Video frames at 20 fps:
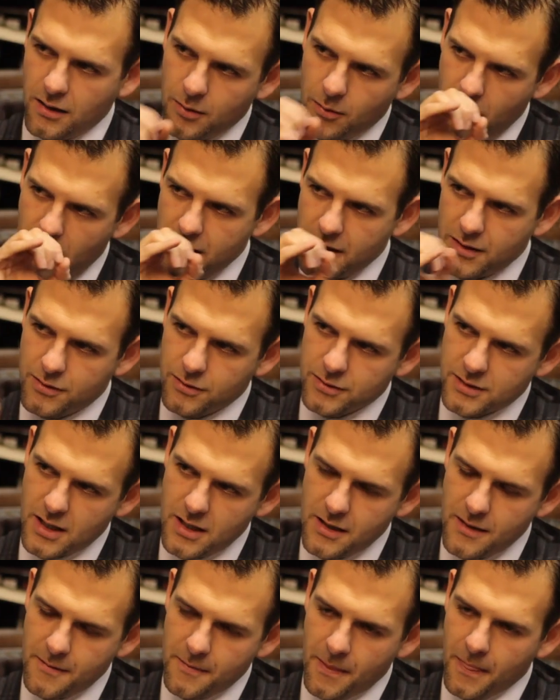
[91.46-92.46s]
the way it does
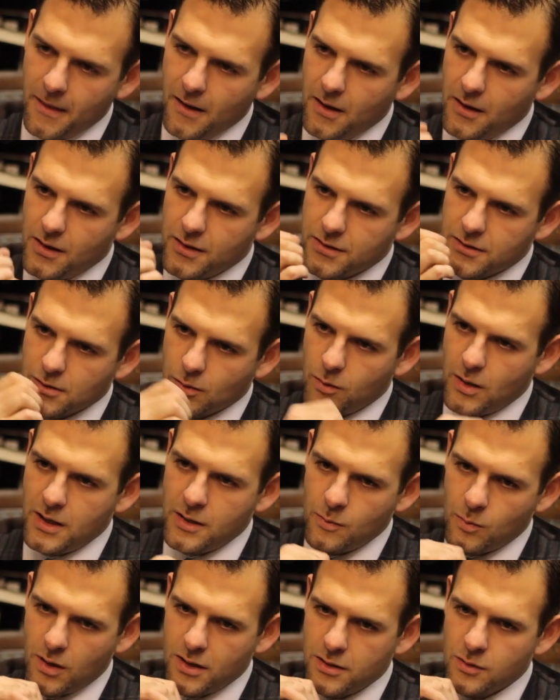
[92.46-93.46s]
it. So
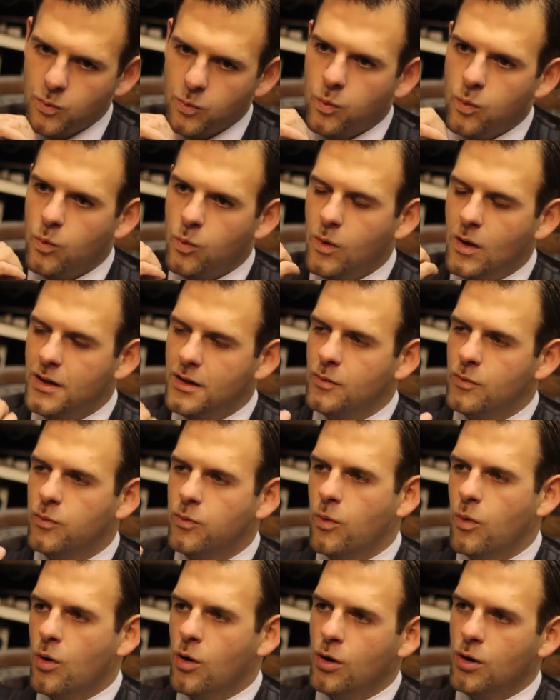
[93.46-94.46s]
when they're
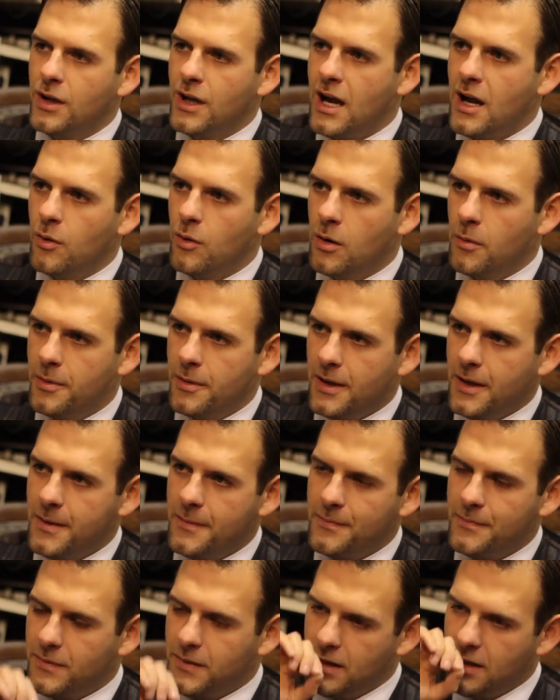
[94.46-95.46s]
worn out a bit,
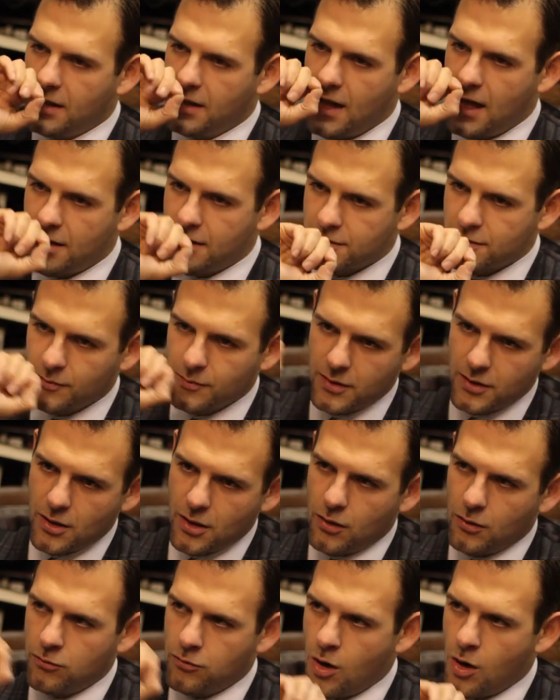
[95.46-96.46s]
you get something
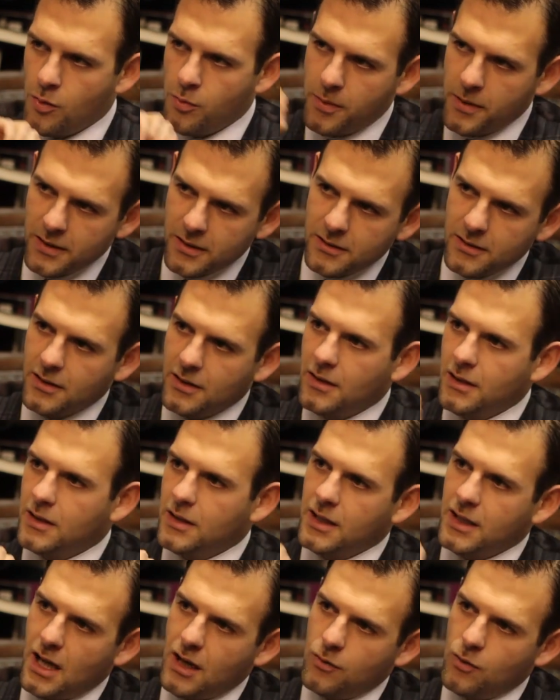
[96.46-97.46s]
called roping. You
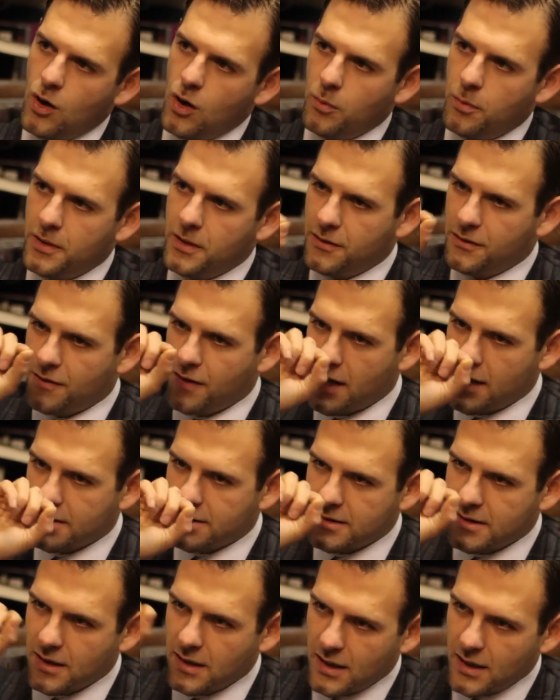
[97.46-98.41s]
get a roping effect.